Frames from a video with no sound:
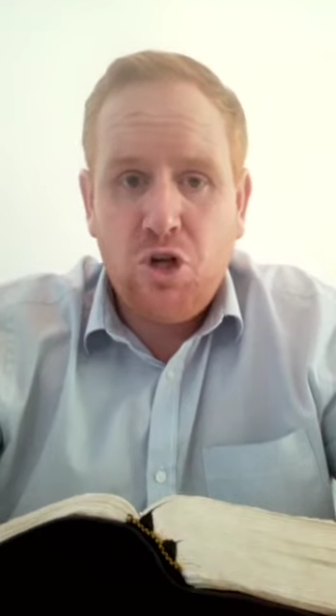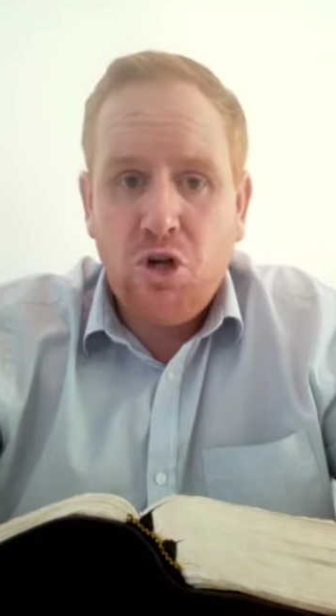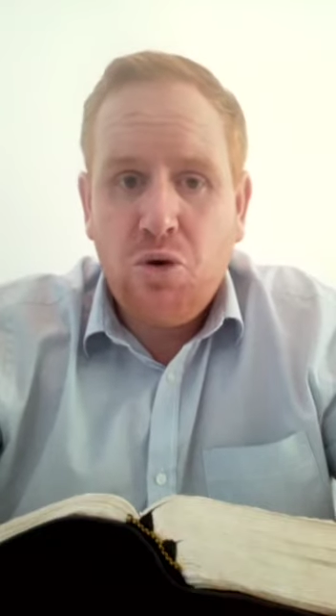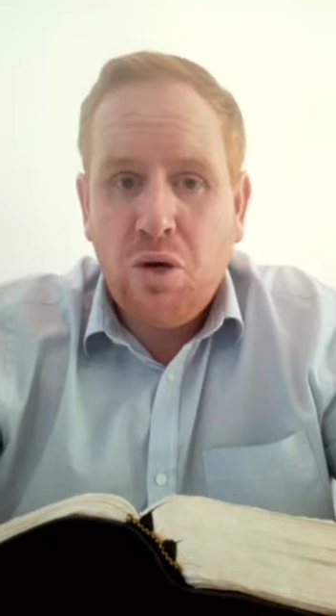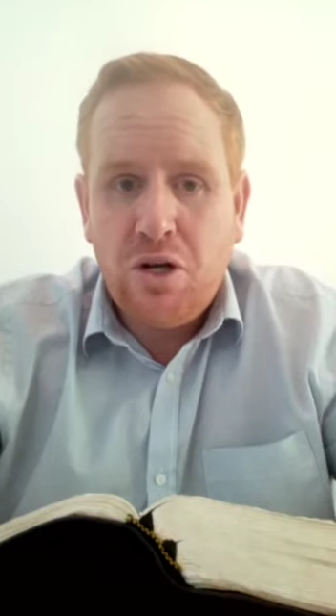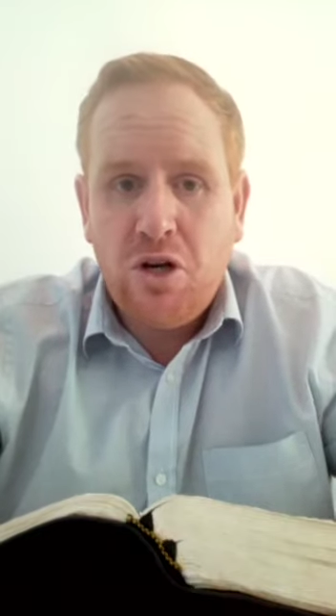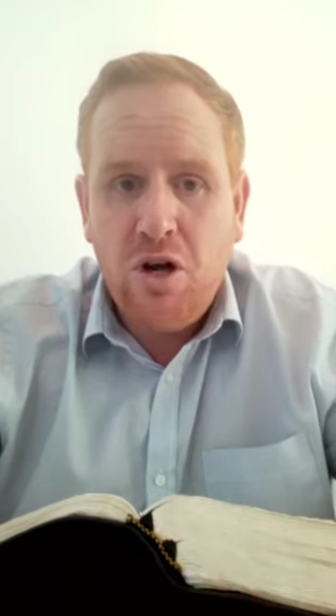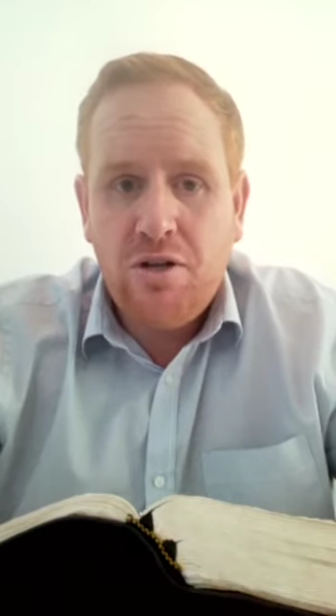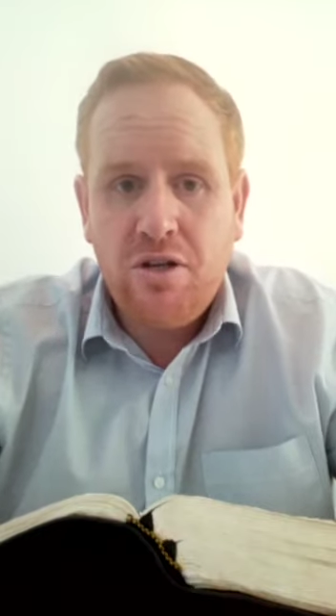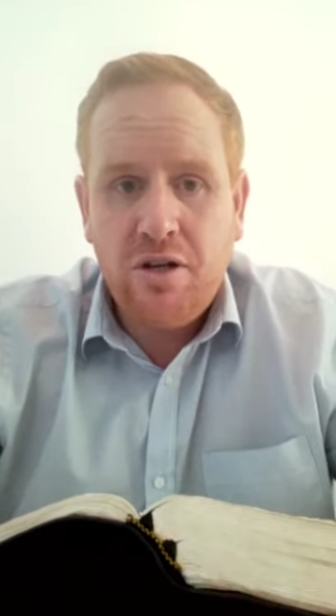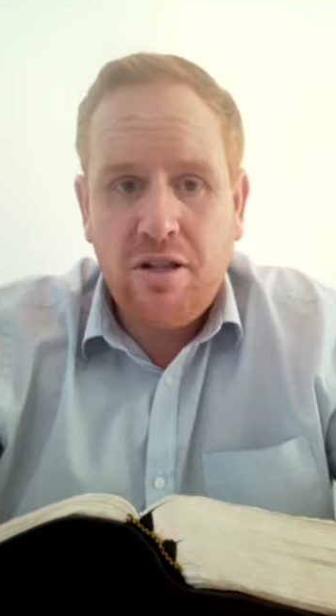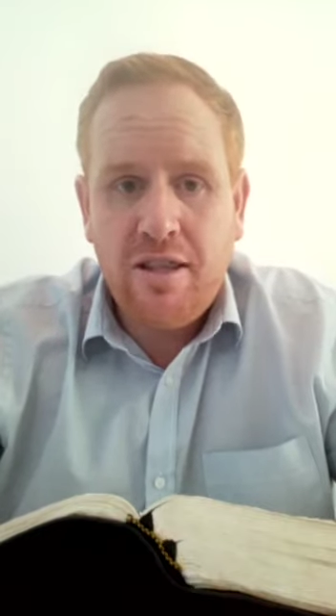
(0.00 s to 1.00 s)
look what God
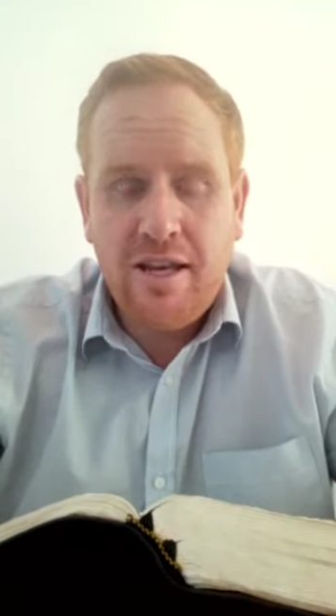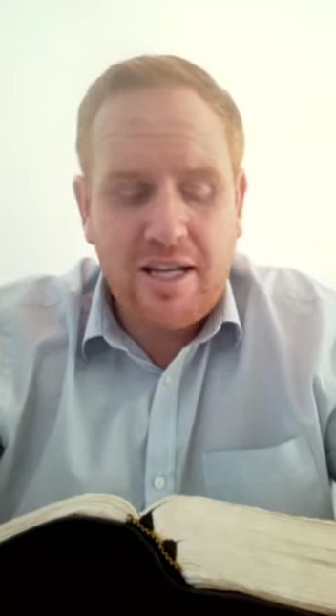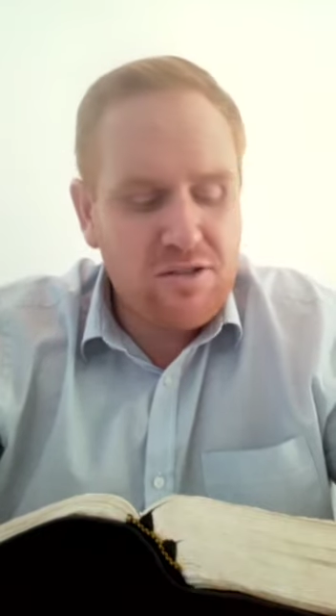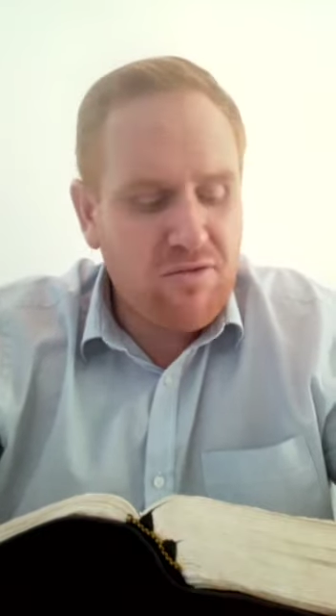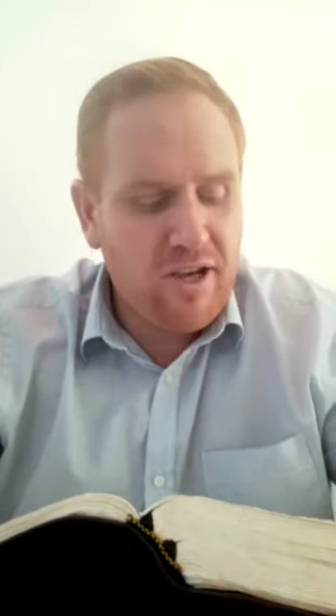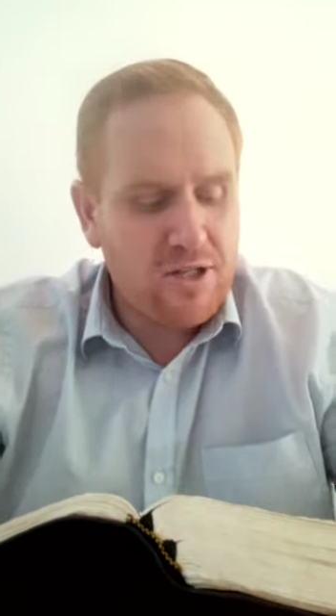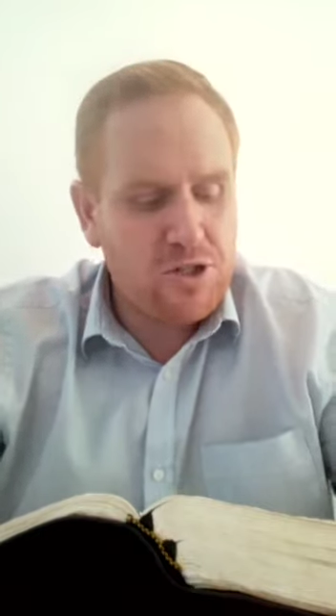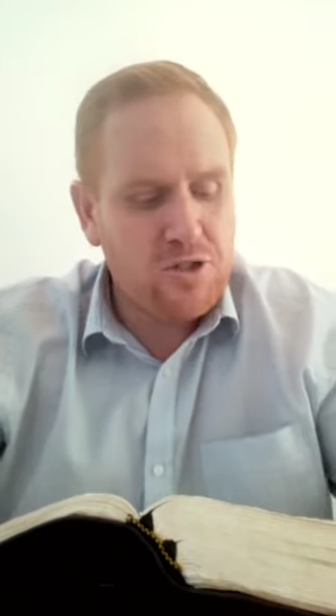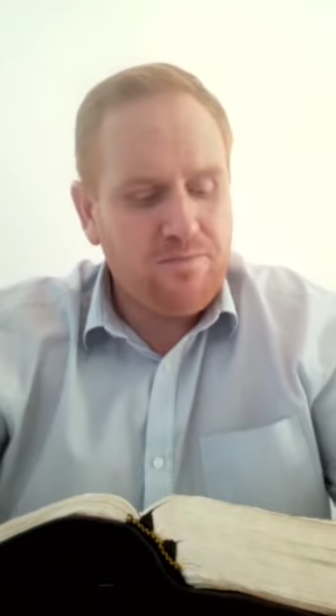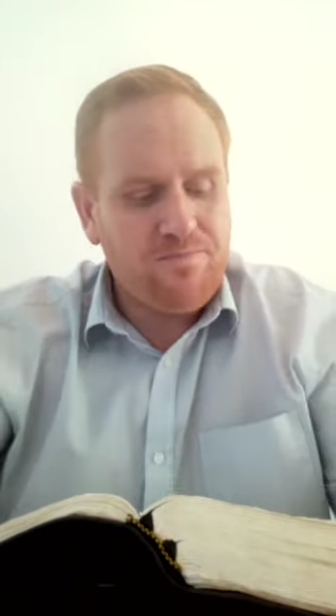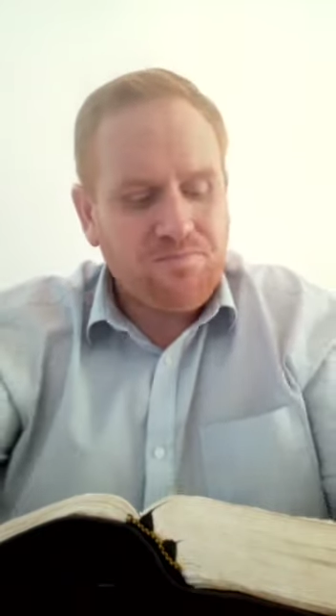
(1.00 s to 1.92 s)
done in the next verse.